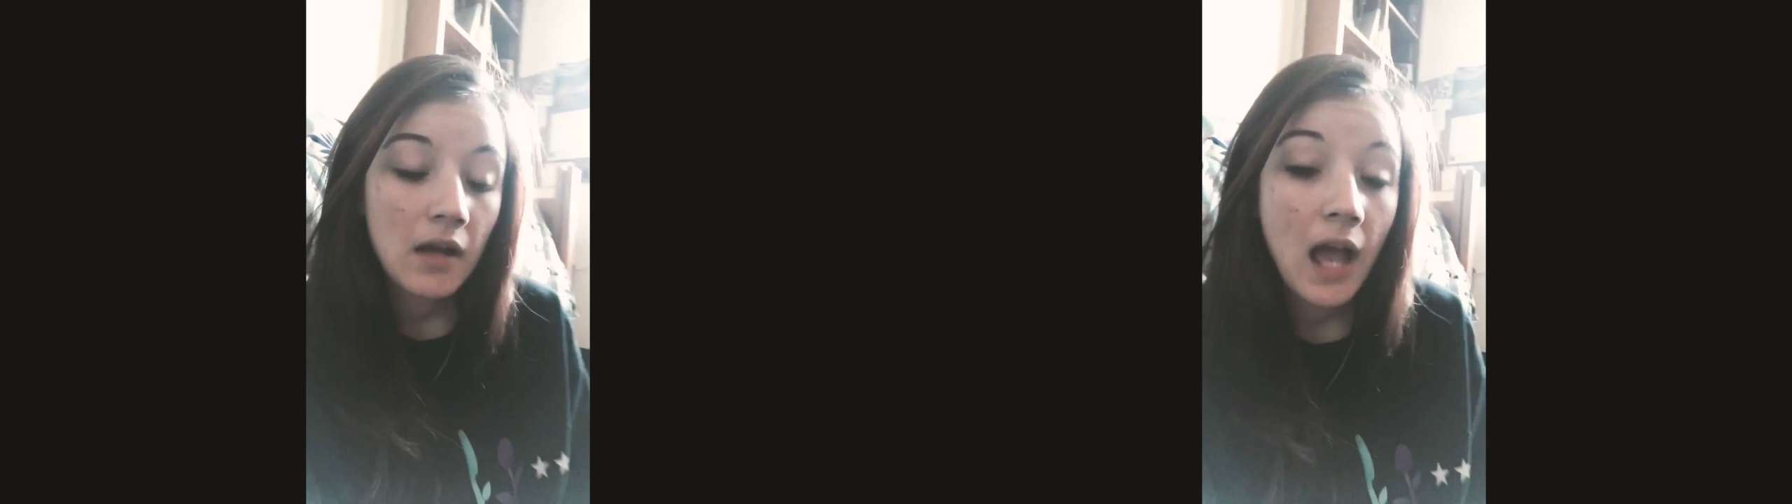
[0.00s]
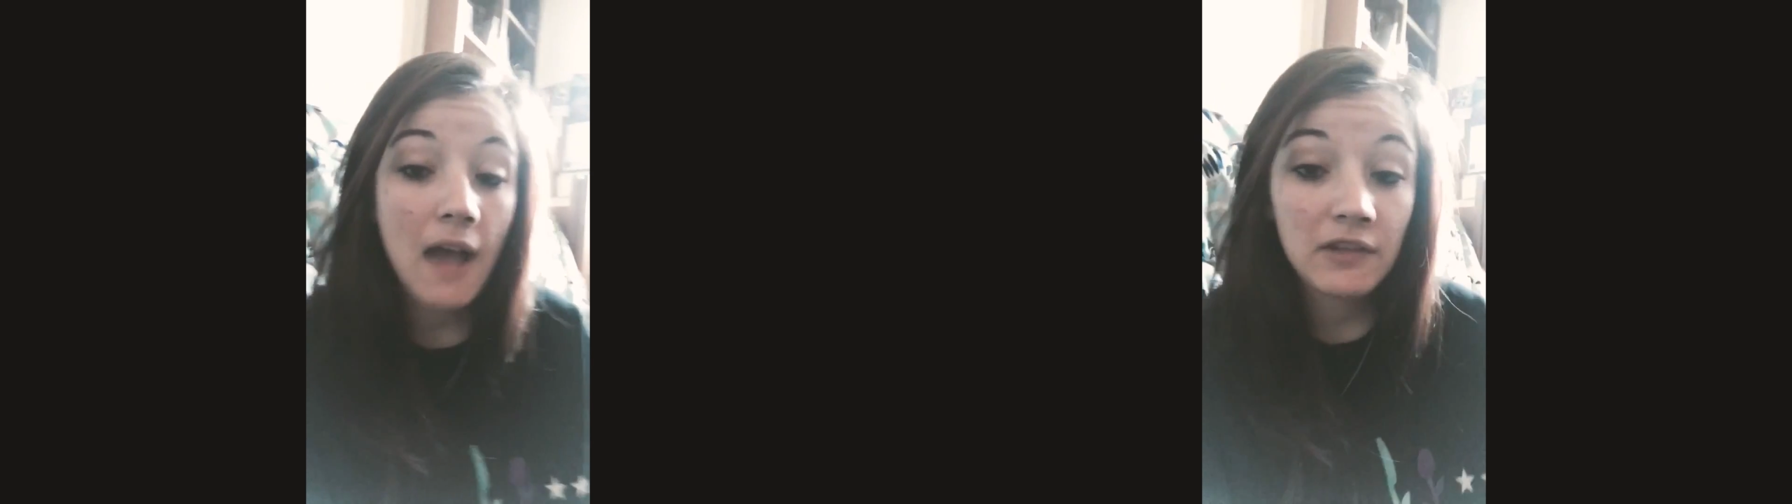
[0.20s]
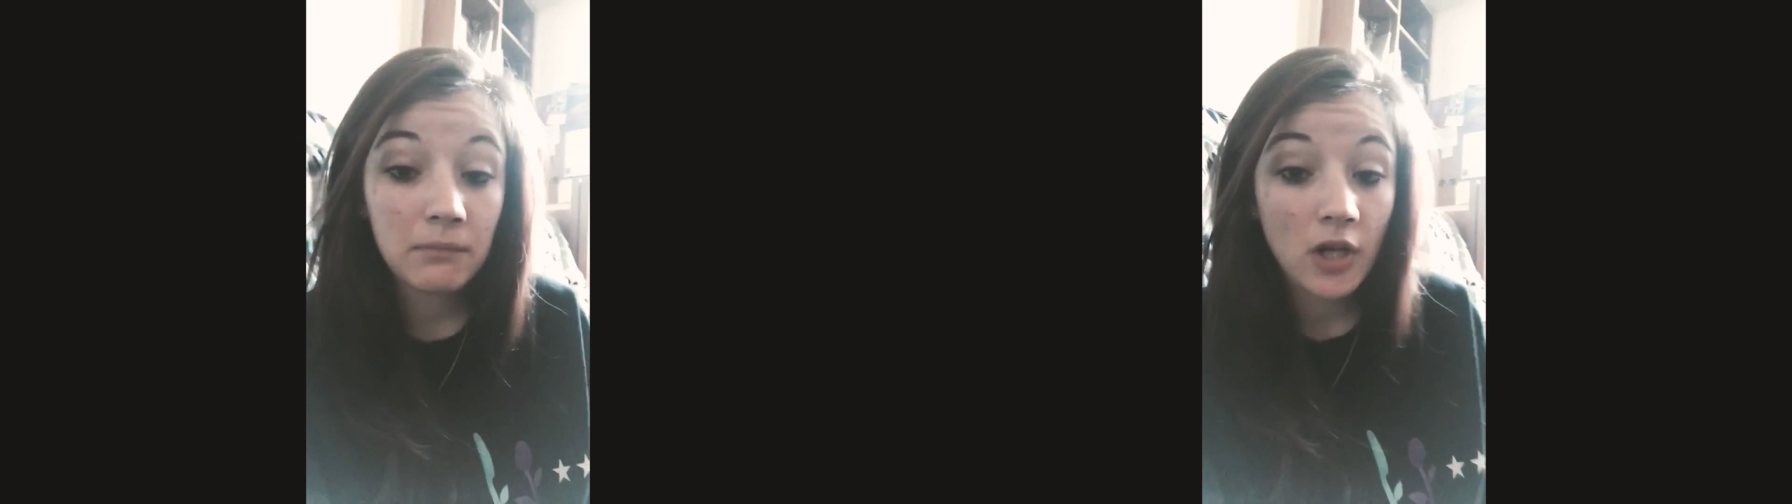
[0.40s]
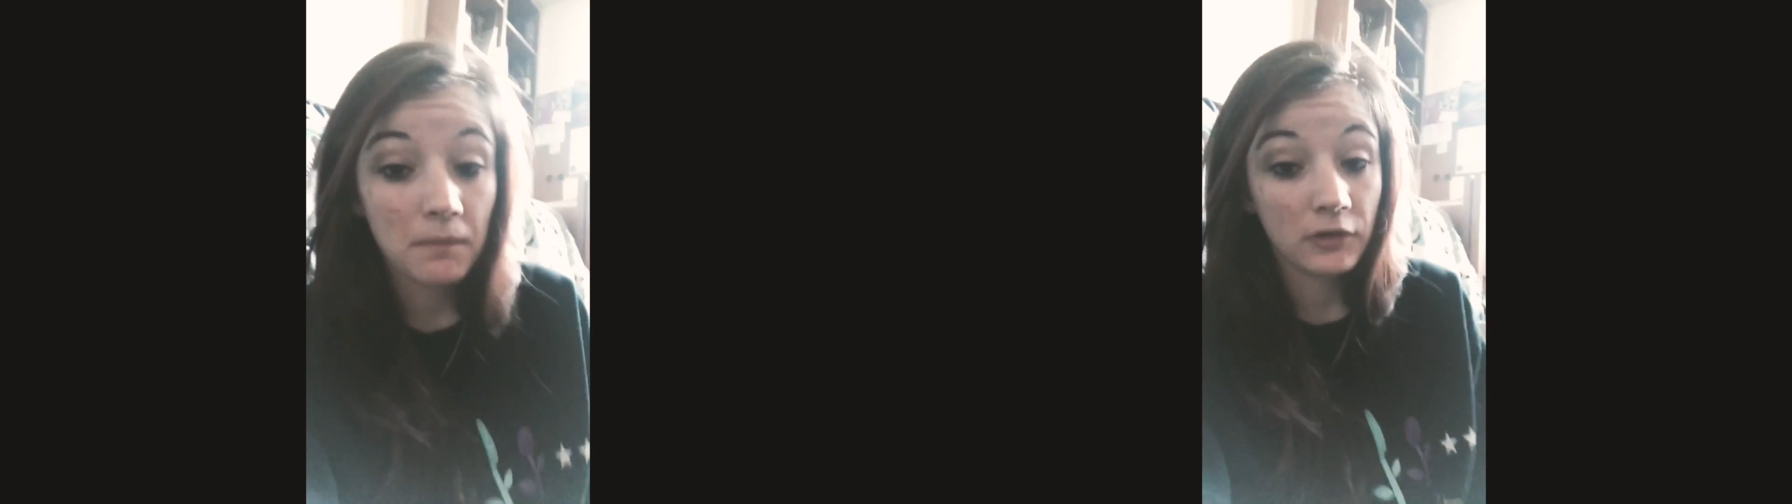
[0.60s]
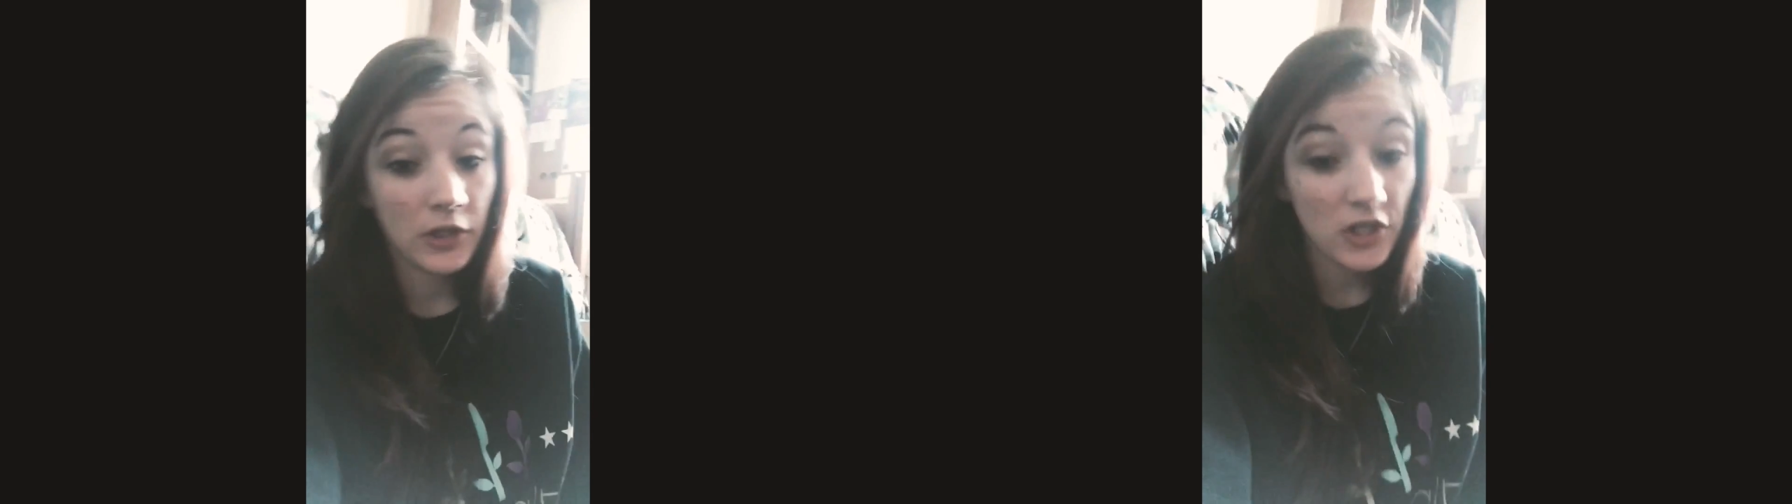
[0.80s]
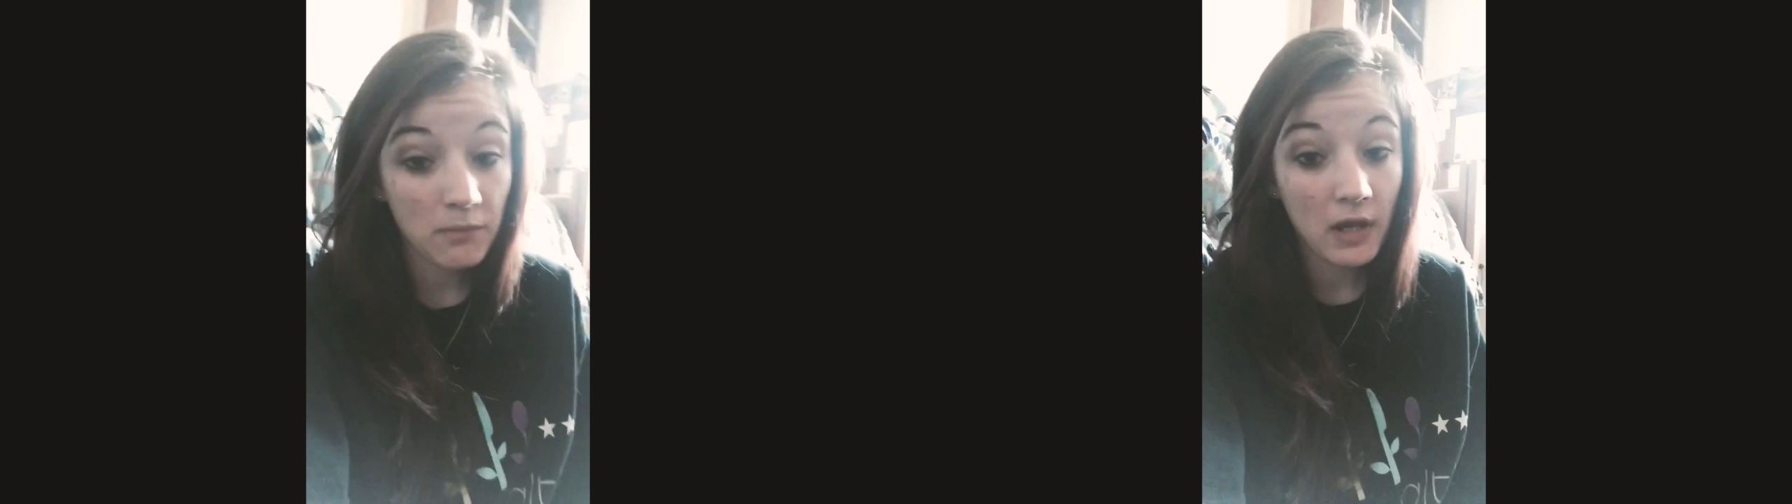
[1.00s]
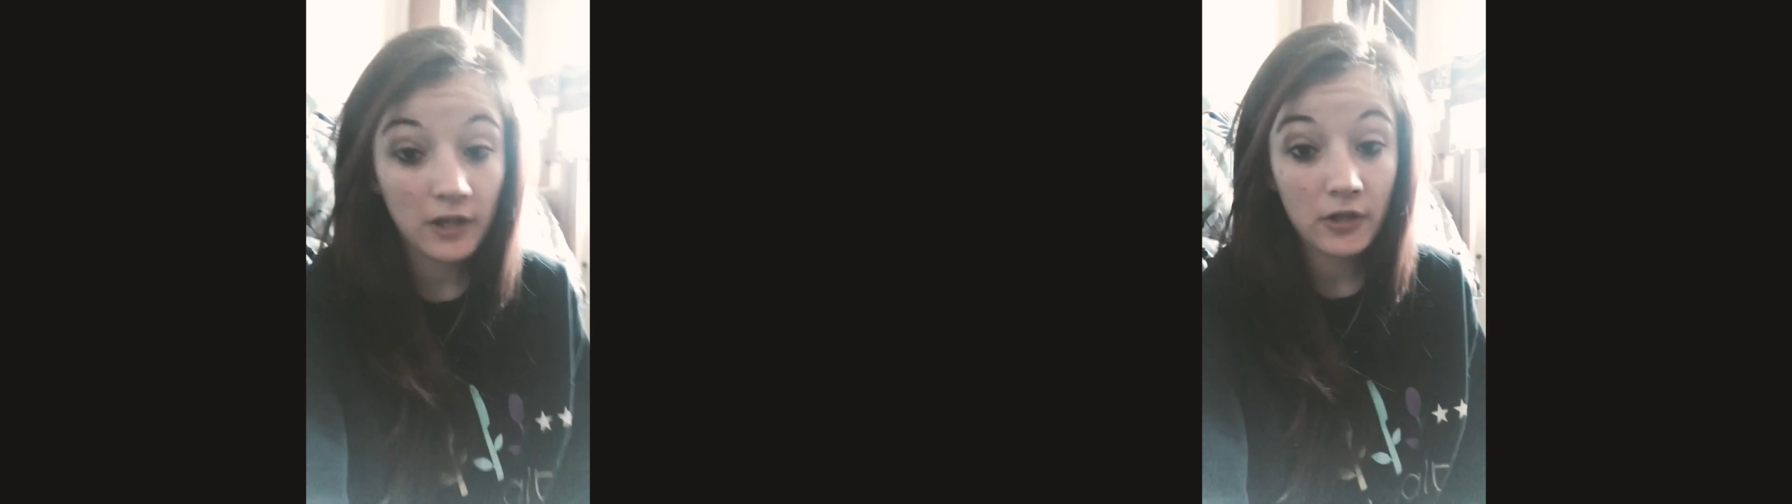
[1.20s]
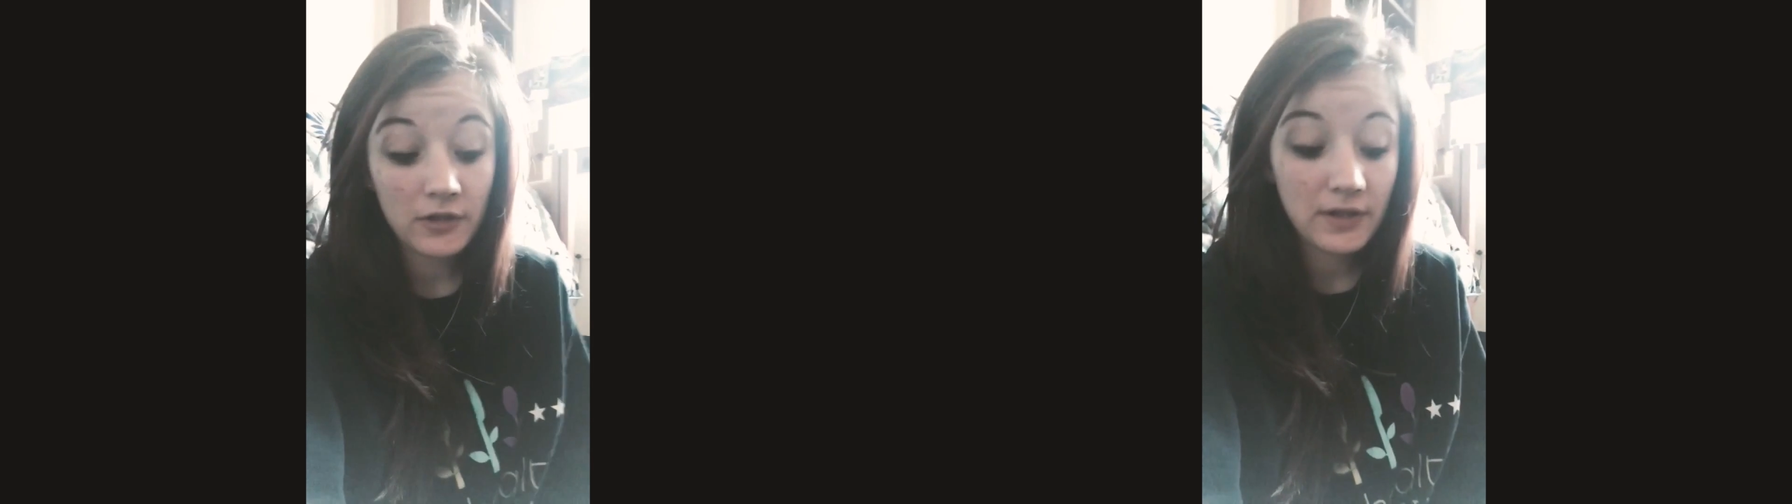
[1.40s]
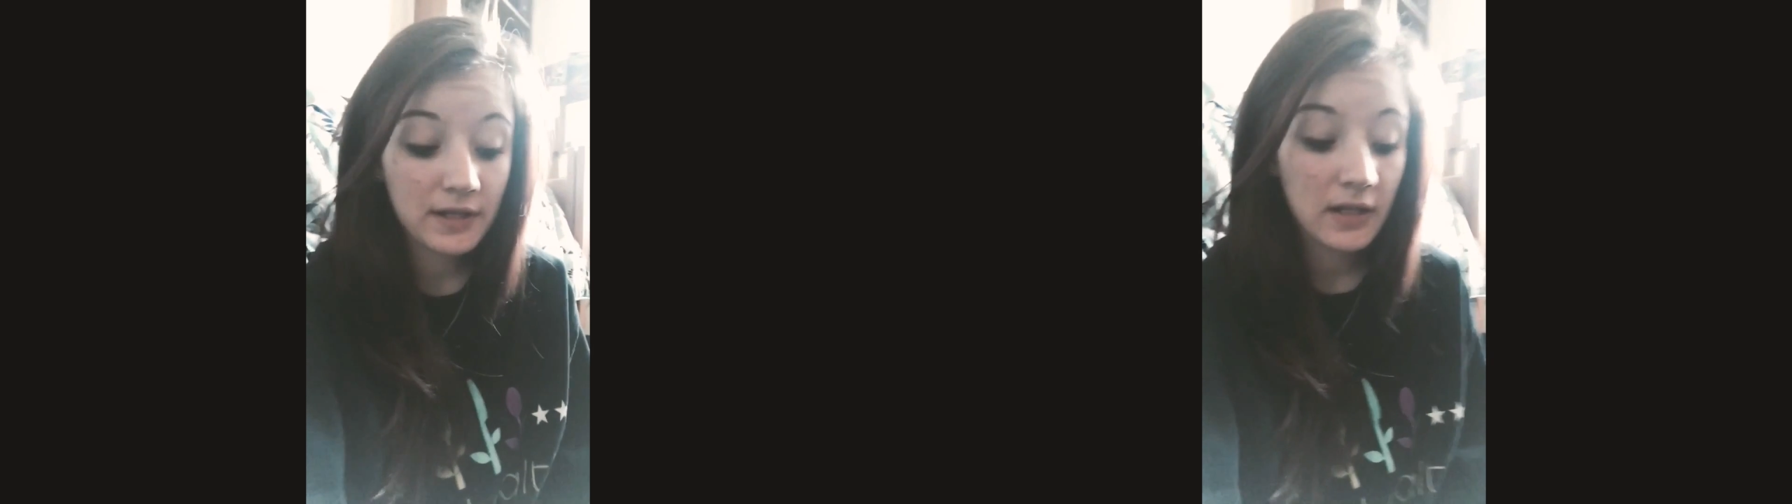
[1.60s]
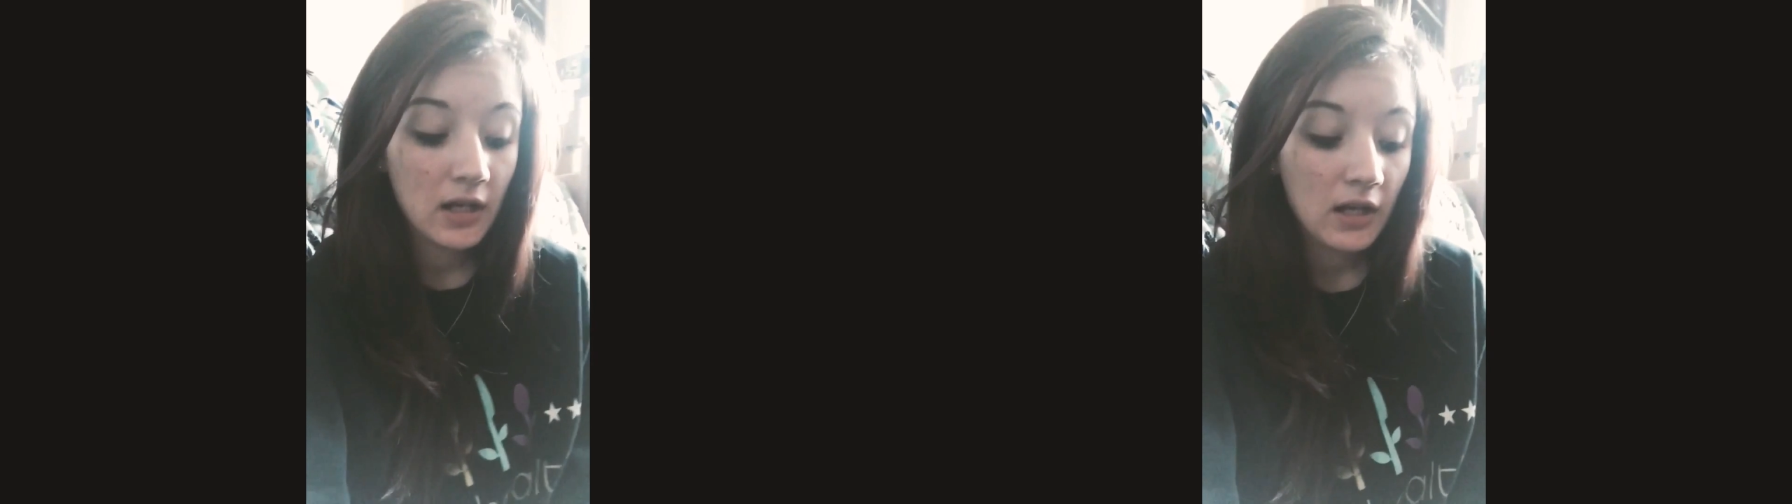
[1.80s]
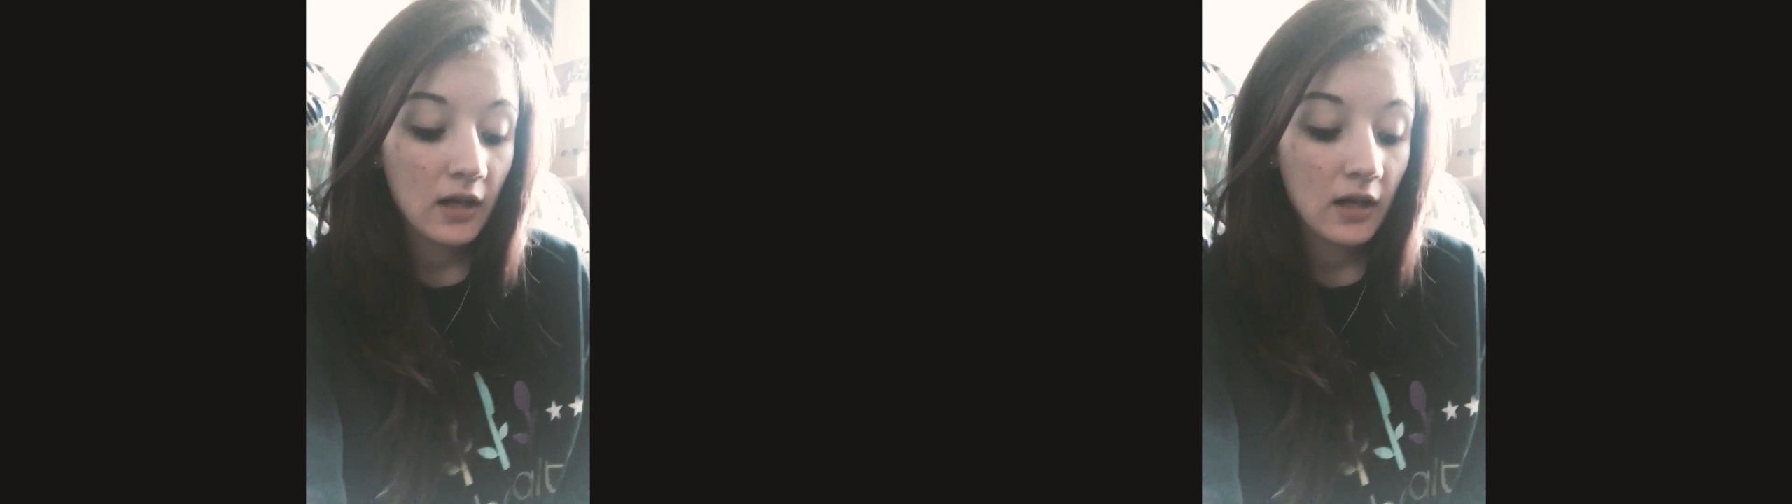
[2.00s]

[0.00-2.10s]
Having proper leash manners